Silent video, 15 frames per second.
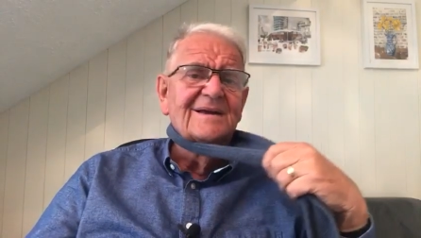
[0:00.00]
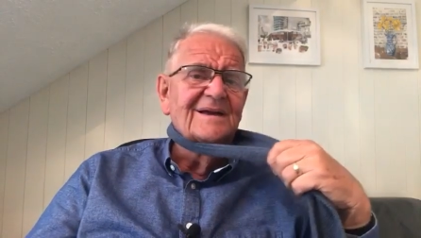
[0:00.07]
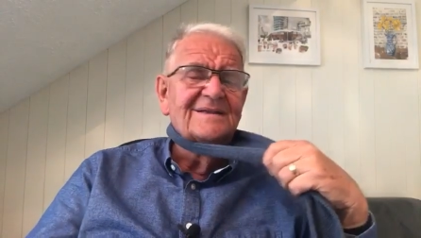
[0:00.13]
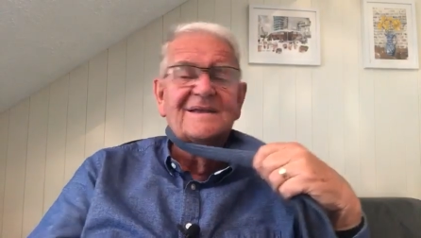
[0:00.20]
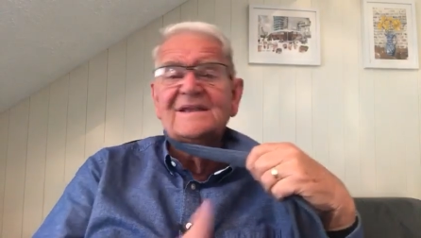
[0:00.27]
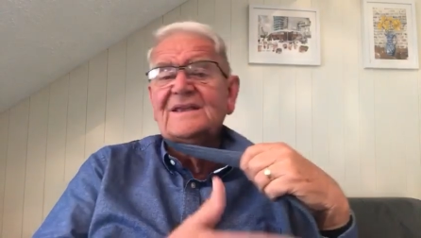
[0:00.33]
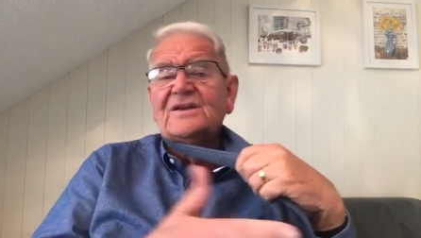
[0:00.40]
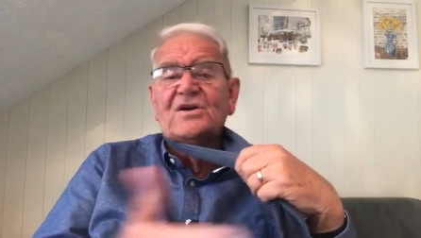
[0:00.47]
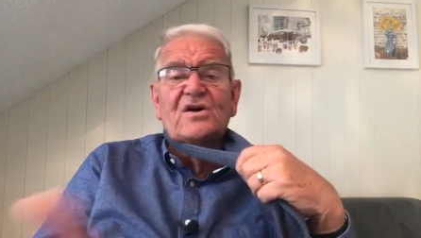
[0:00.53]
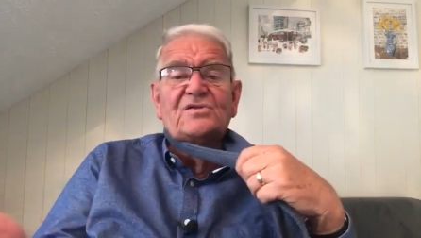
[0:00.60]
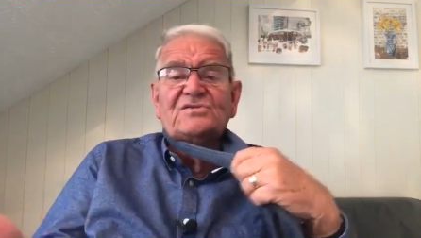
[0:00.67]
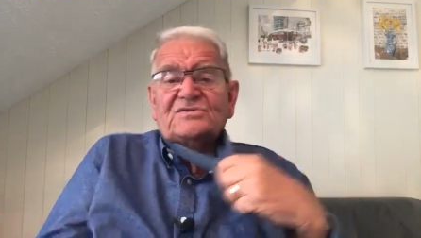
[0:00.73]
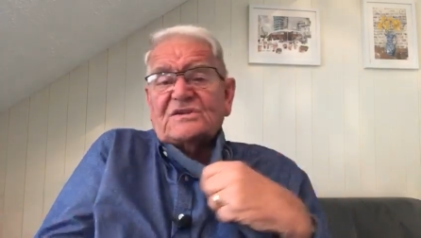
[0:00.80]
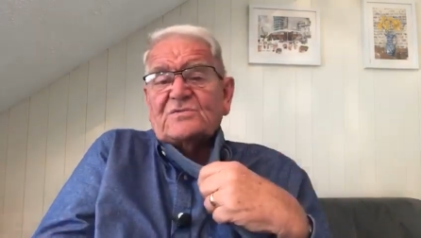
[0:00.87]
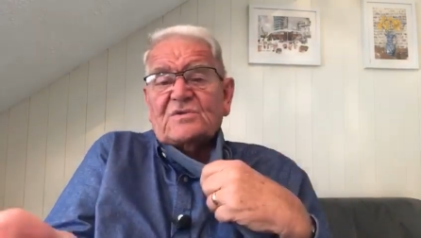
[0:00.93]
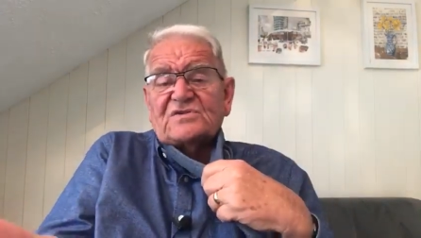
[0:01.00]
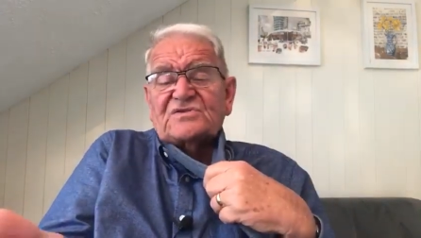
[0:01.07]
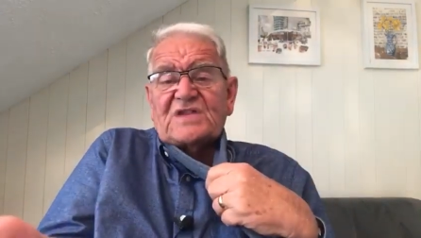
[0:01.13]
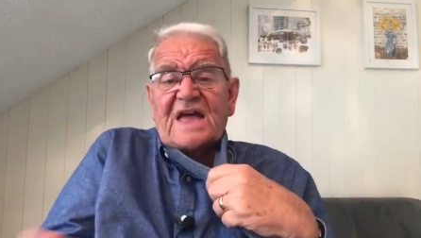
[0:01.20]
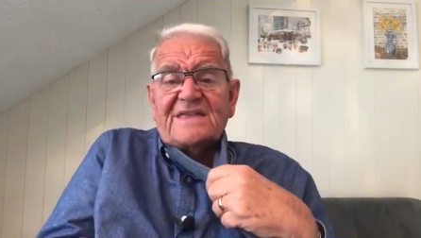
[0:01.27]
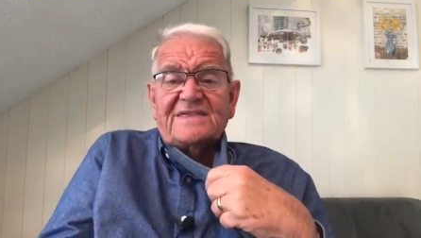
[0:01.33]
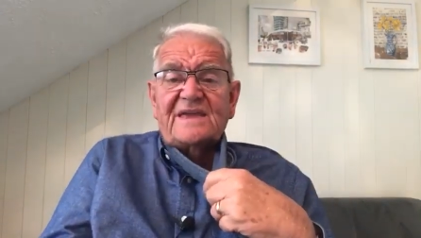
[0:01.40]
And then he goes, he says, well,
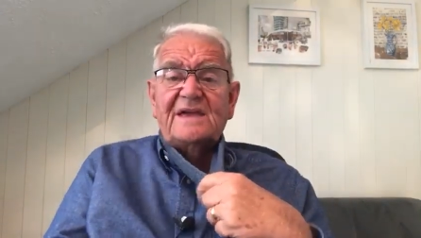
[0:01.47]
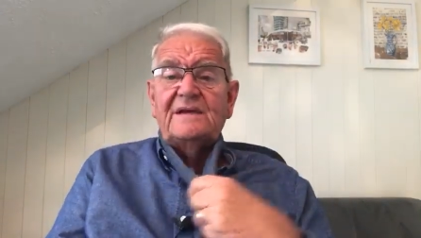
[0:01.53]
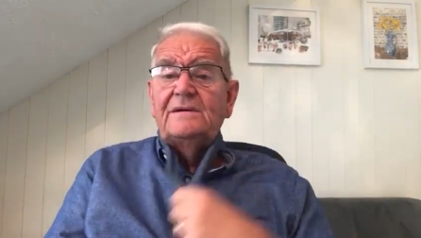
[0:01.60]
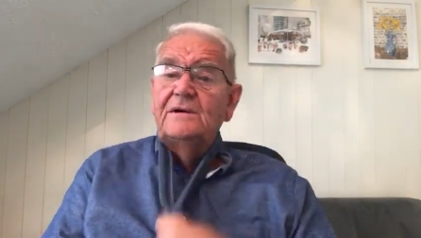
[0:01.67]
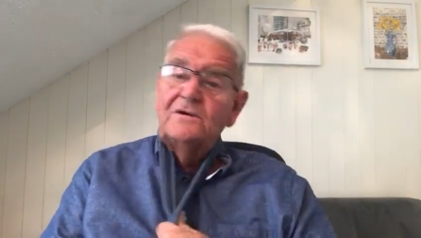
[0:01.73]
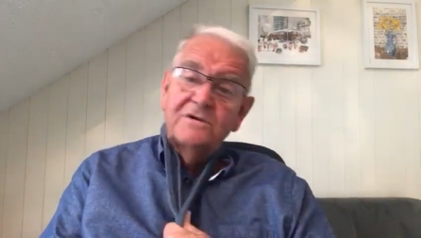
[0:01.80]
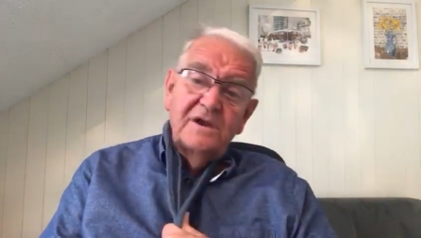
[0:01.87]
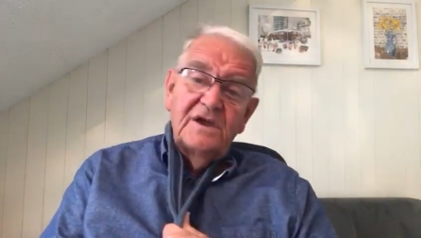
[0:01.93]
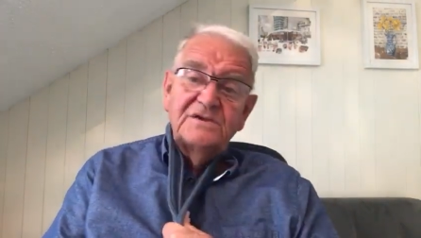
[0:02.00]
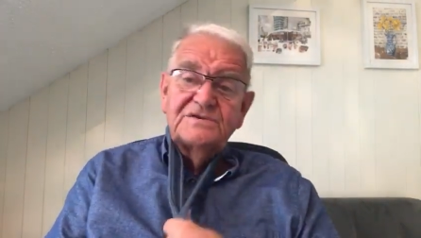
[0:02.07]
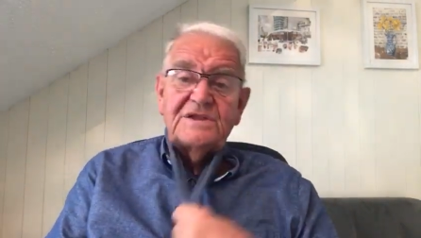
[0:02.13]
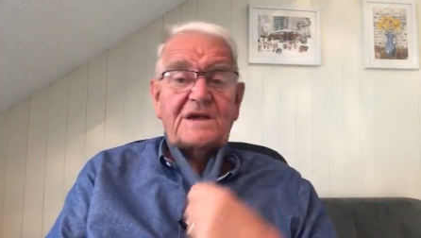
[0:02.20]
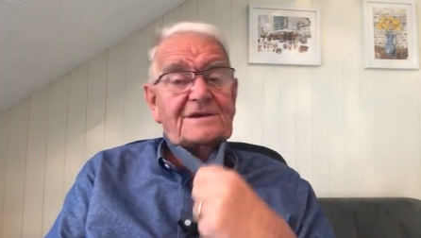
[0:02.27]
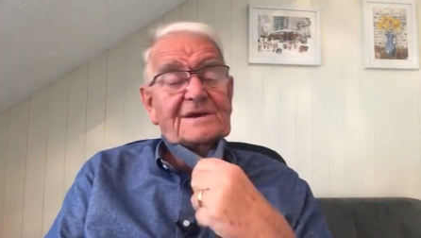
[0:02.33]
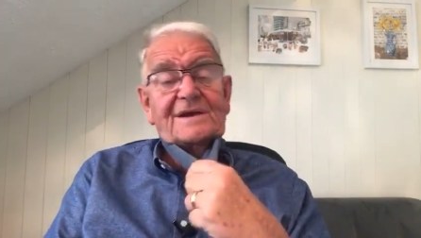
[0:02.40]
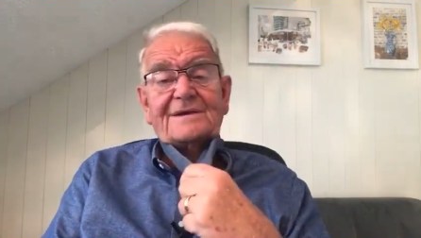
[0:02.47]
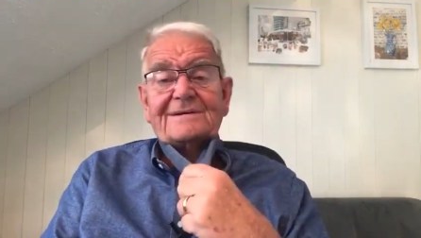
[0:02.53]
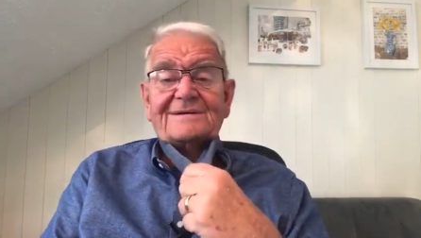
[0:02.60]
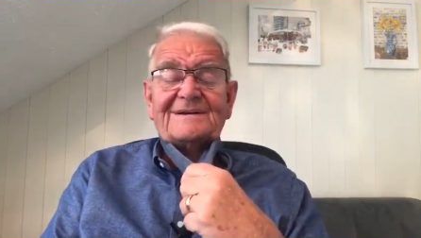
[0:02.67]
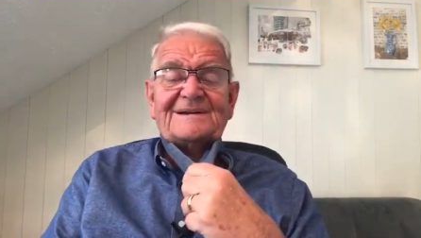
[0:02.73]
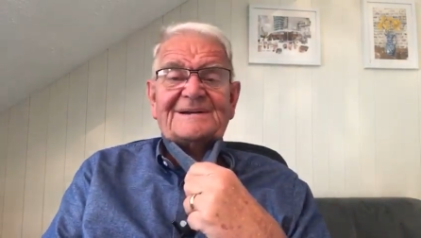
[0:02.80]
stand there. Okay, I'll stand here.